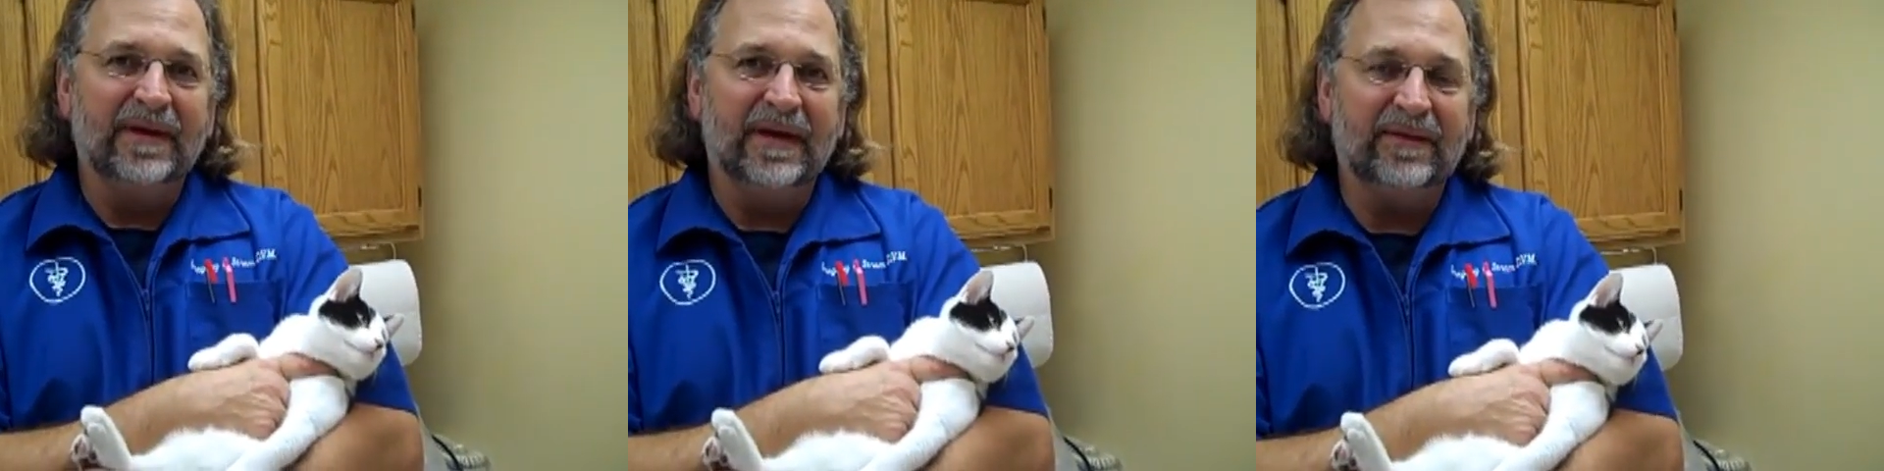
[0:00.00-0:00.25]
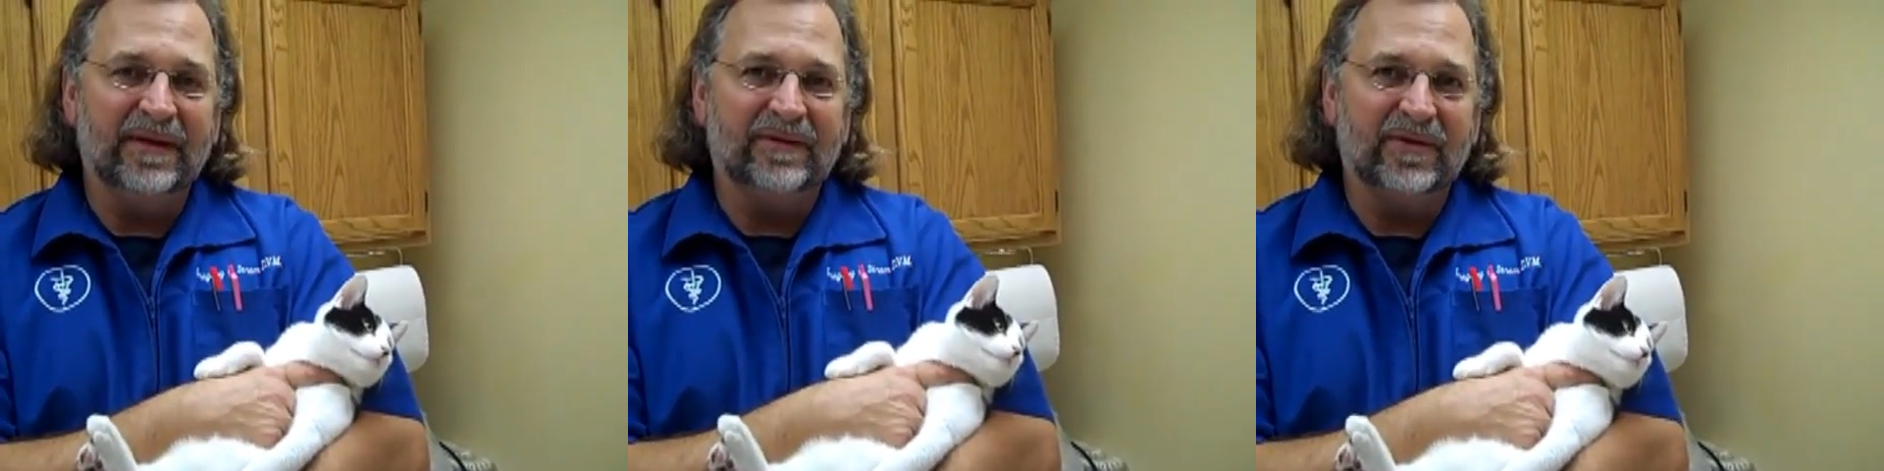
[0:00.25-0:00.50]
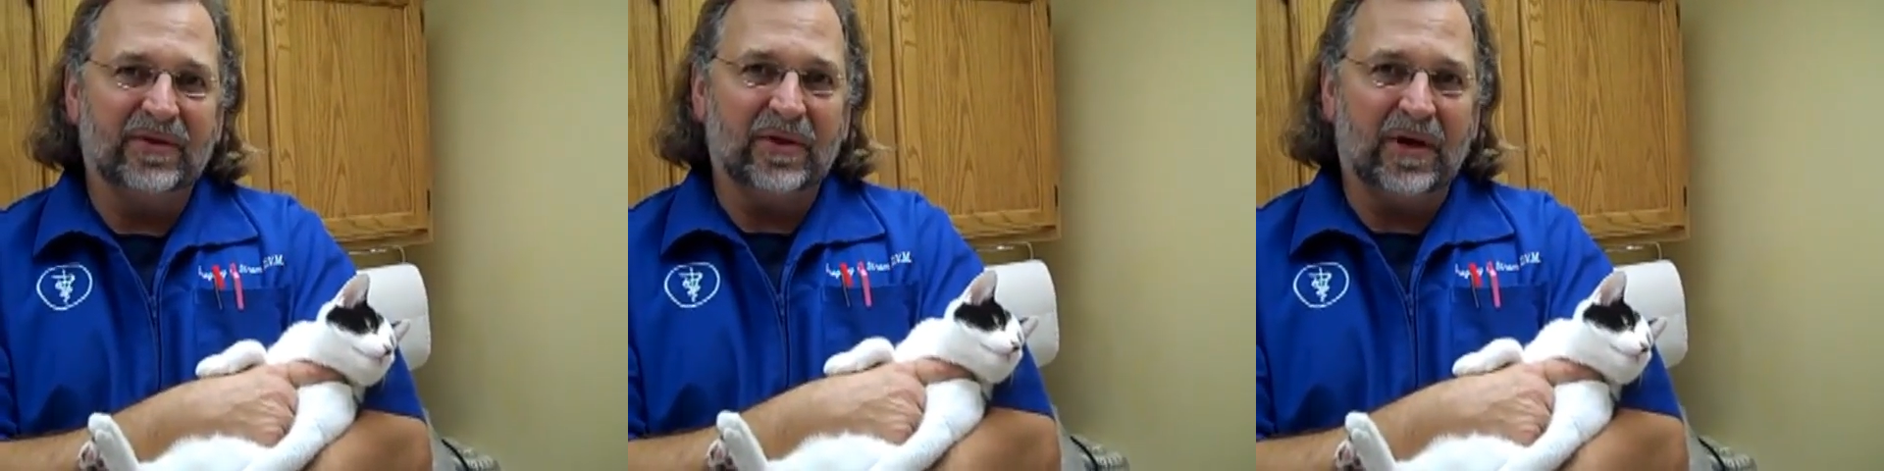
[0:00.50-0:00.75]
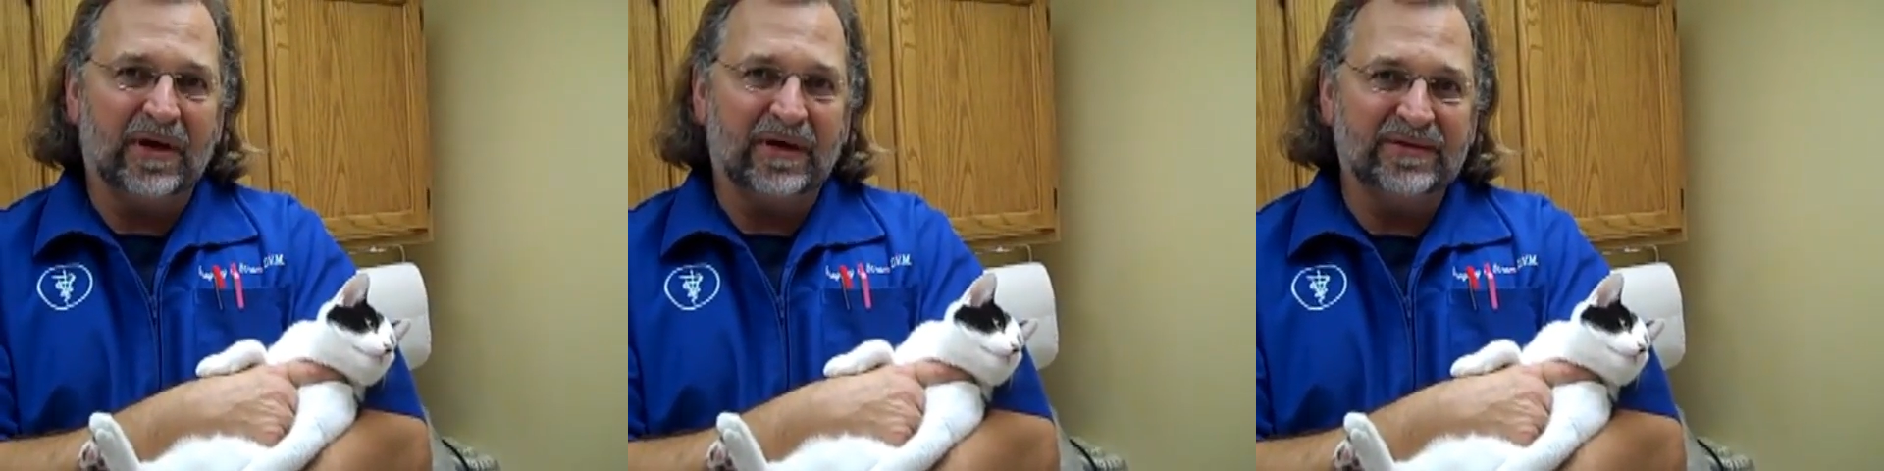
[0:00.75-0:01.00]
and then the
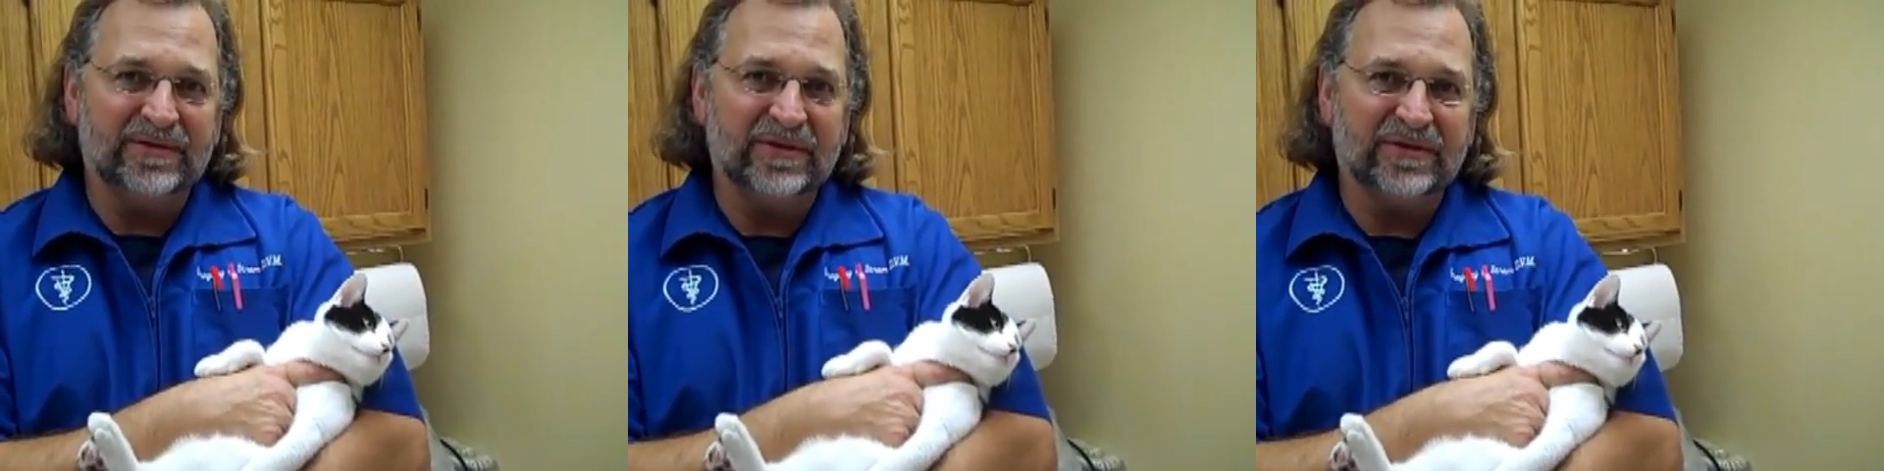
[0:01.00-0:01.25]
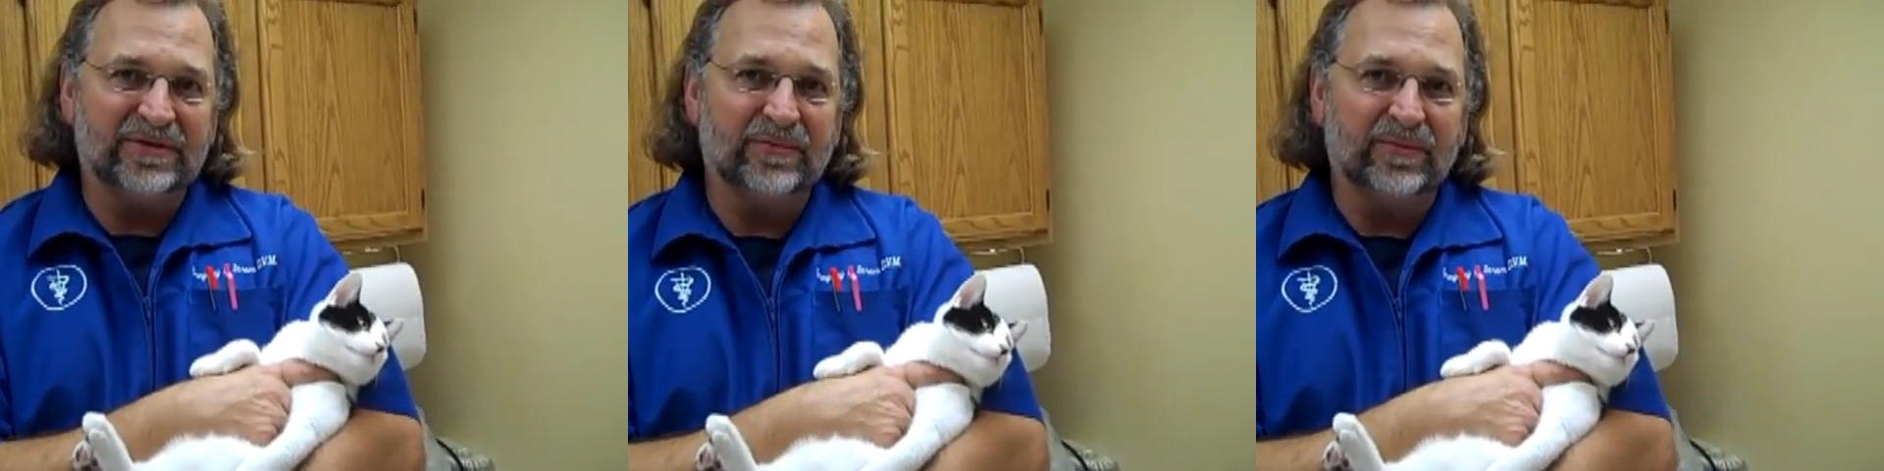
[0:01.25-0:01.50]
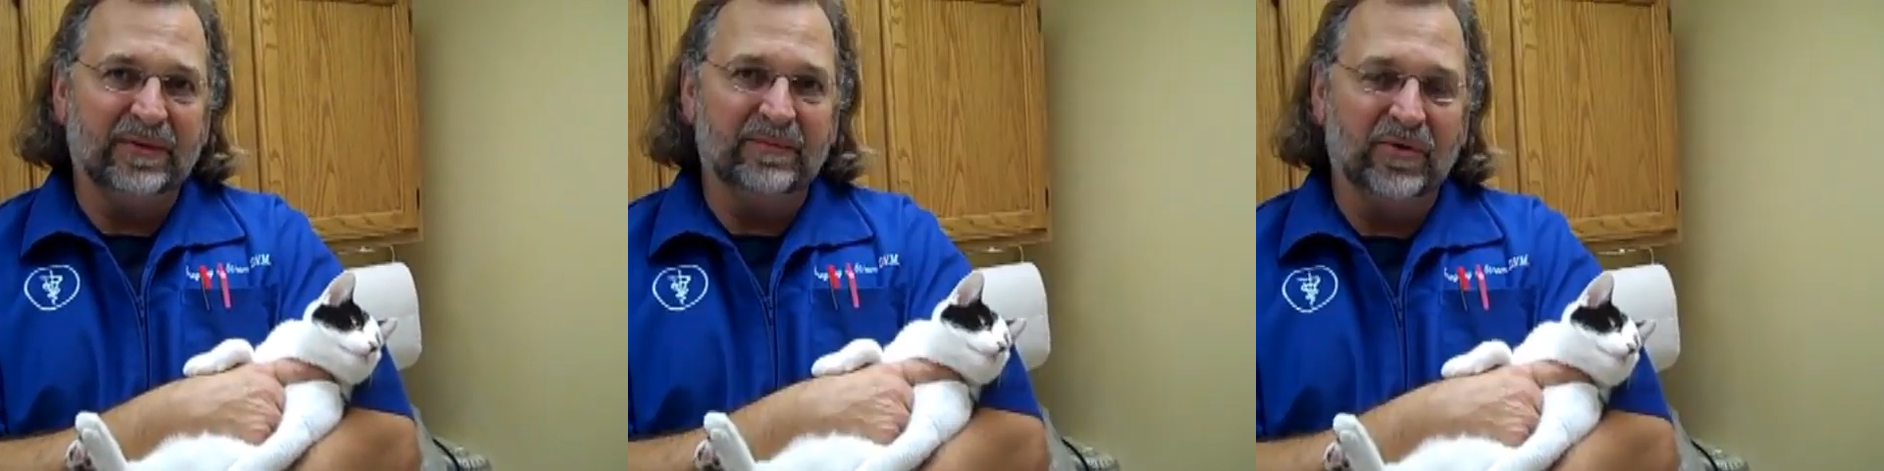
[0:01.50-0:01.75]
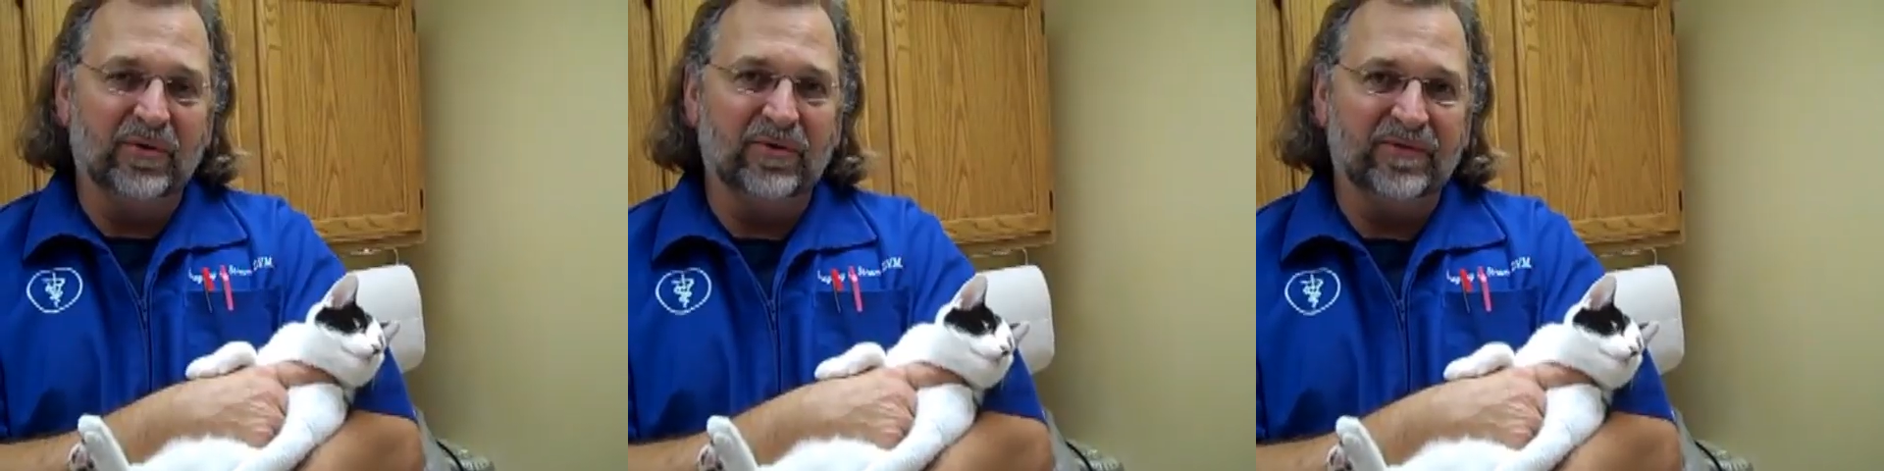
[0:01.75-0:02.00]
claw is just
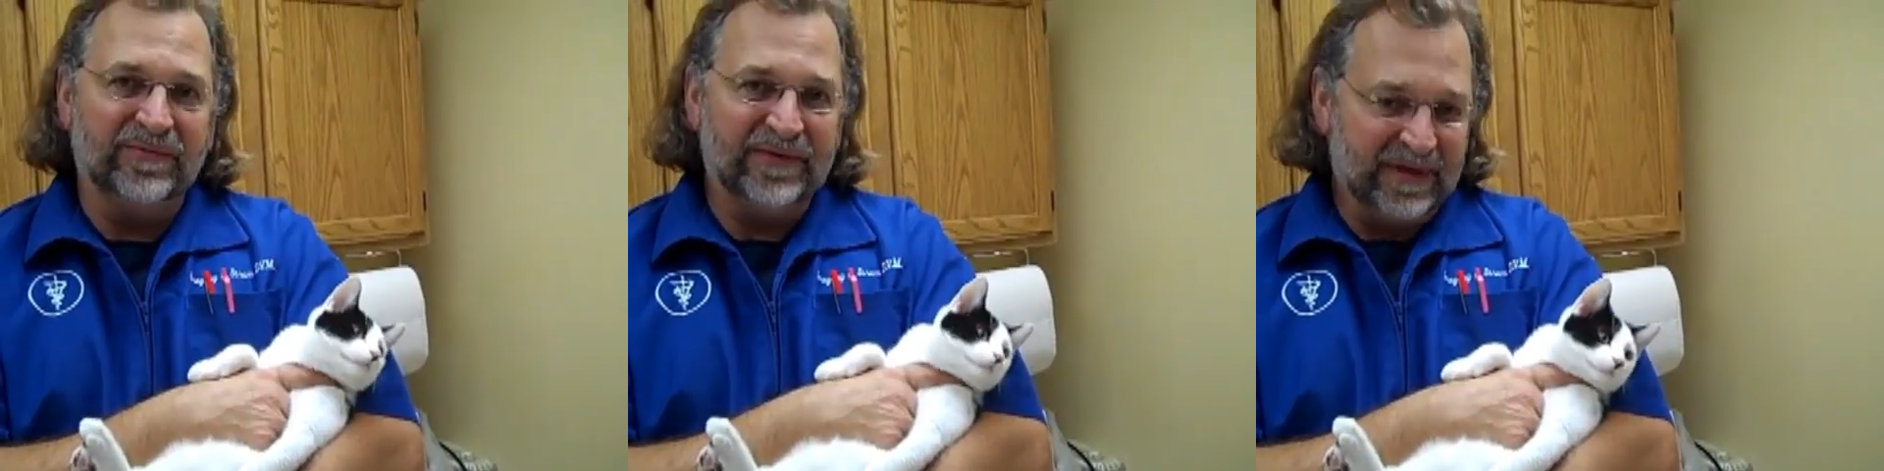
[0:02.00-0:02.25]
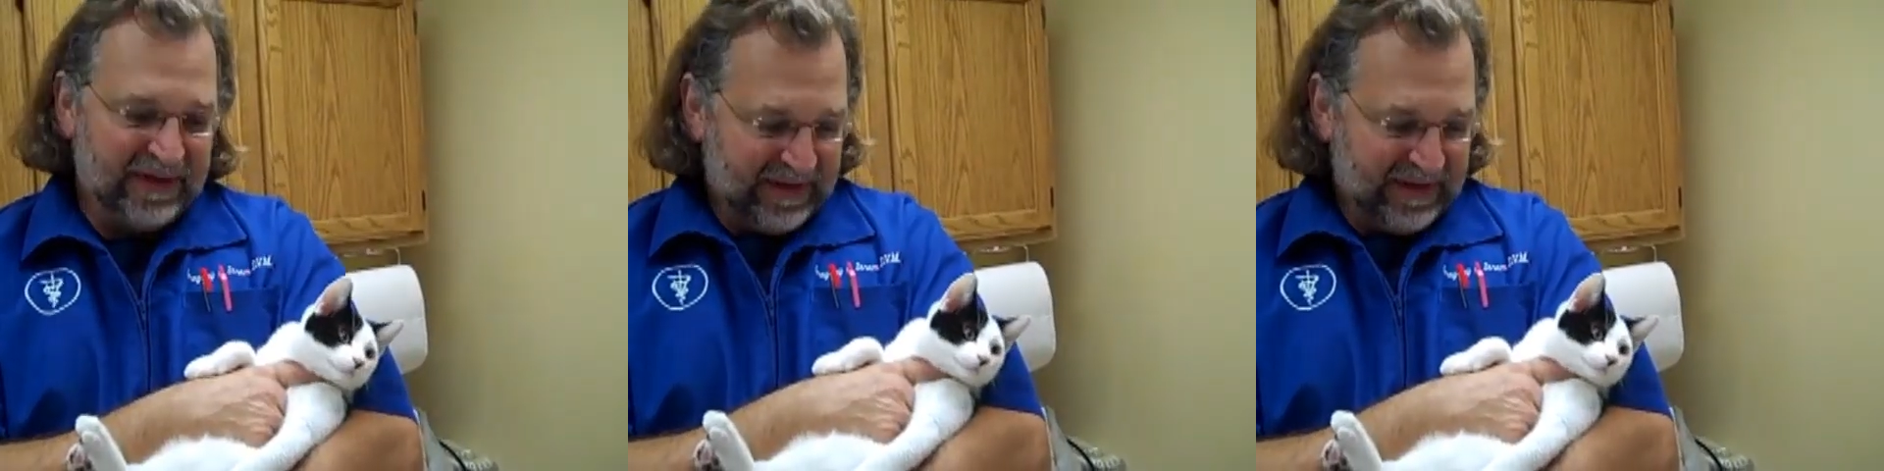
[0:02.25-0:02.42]
removed